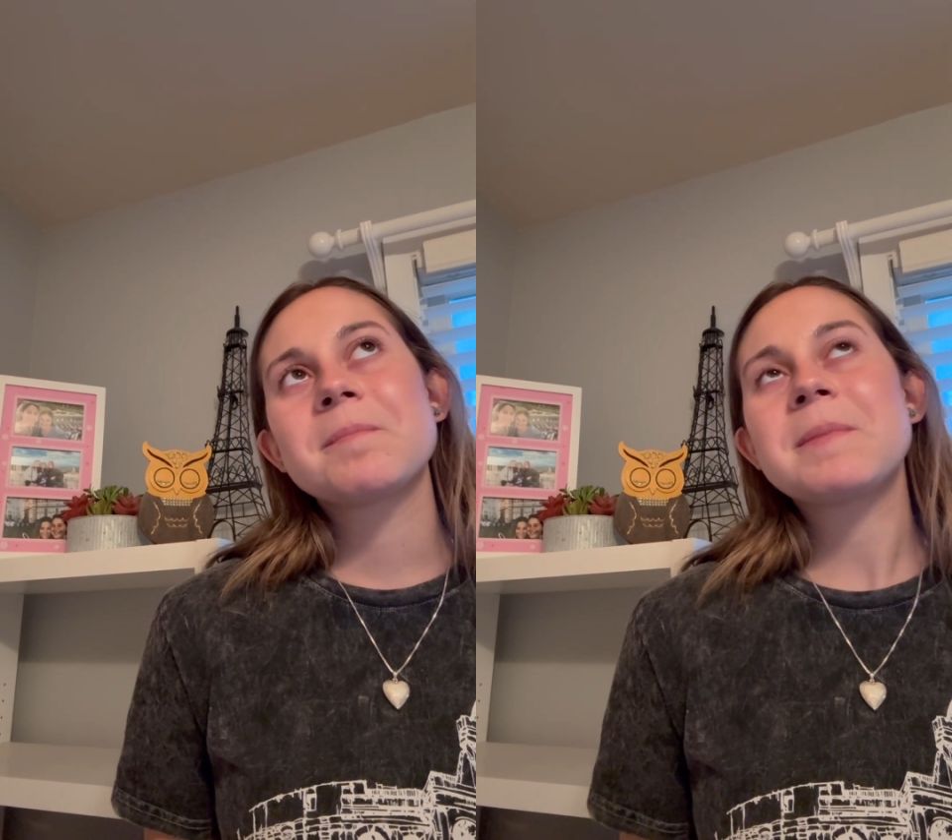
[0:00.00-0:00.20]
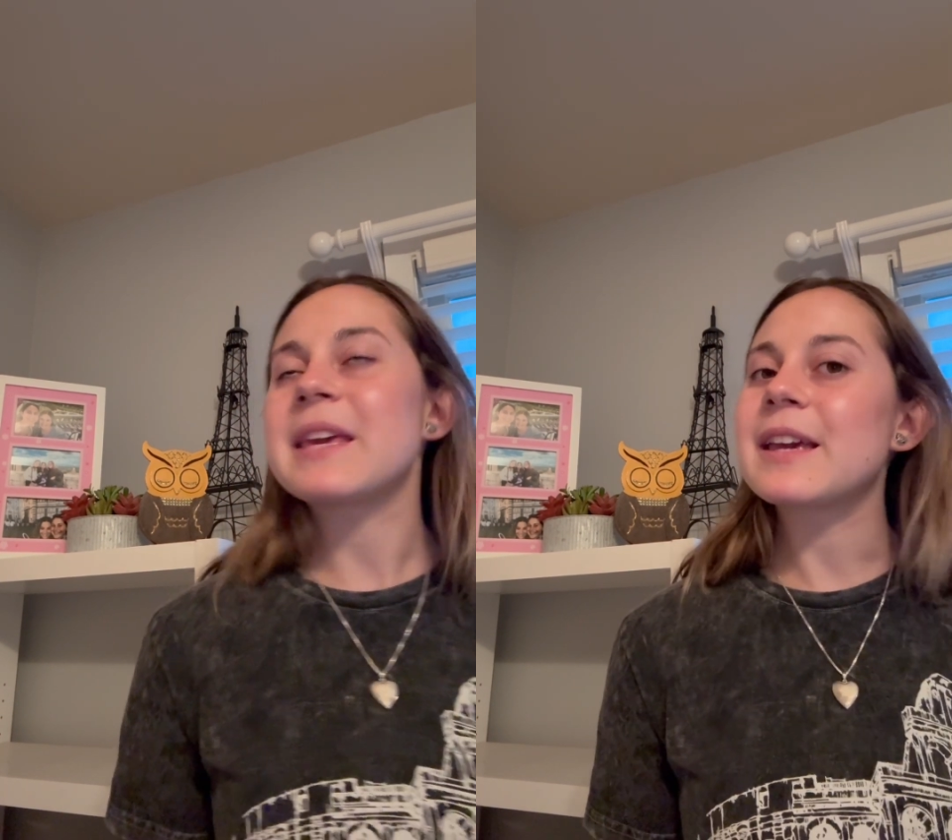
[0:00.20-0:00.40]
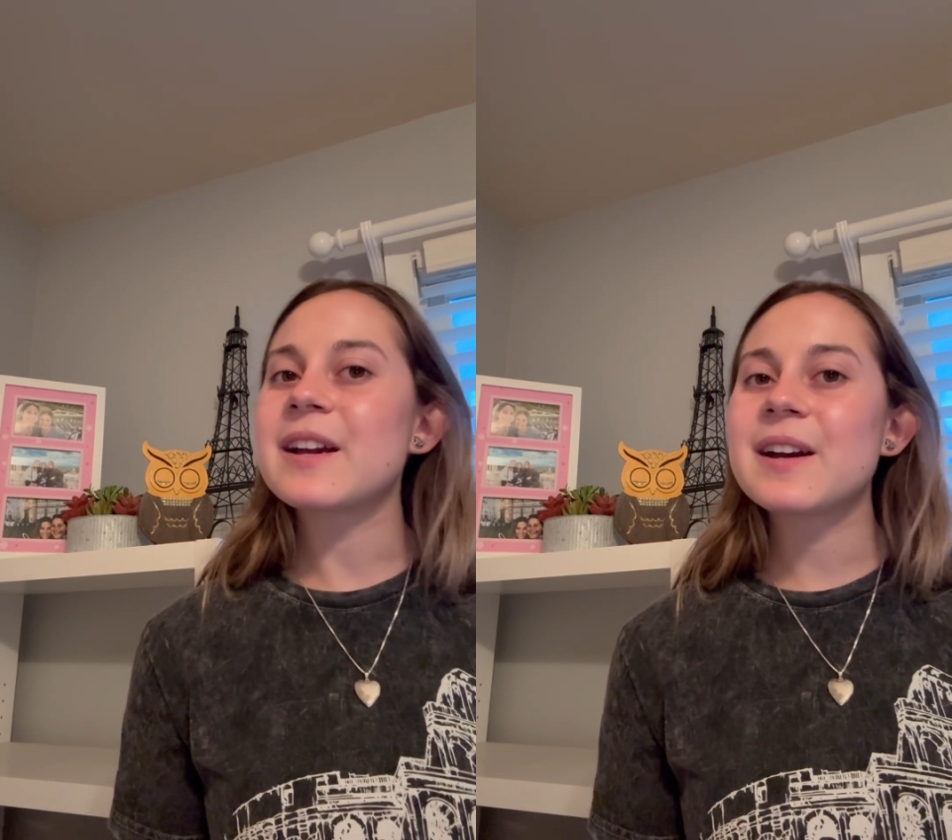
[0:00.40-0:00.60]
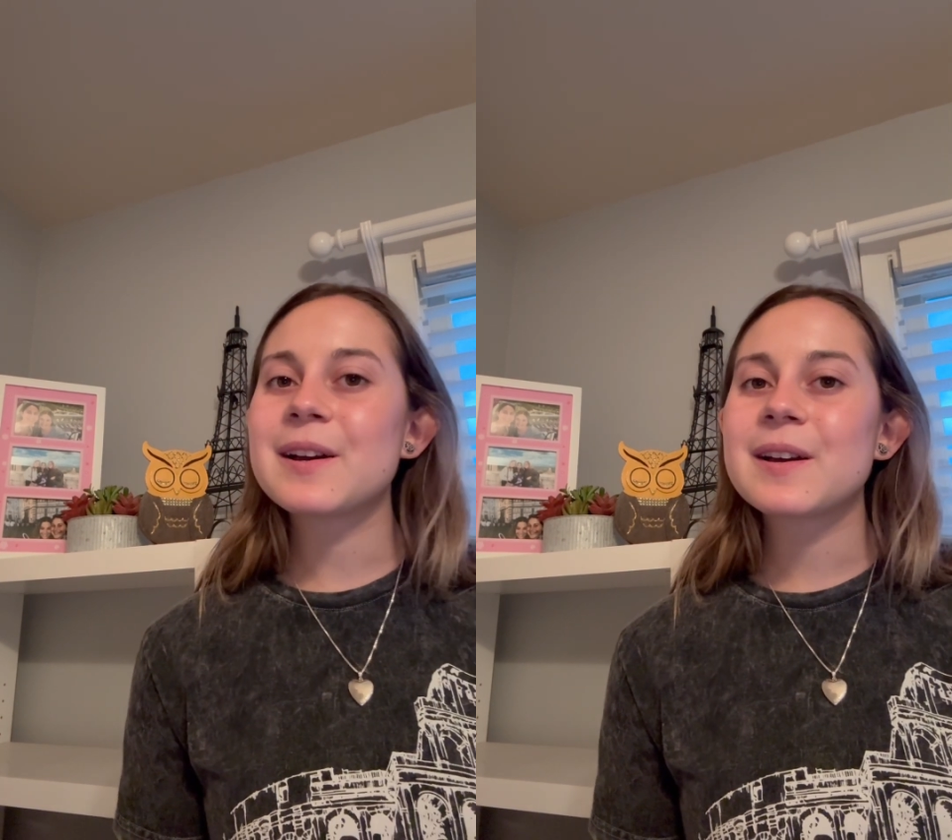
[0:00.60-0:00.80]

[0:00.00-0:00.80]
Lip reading: being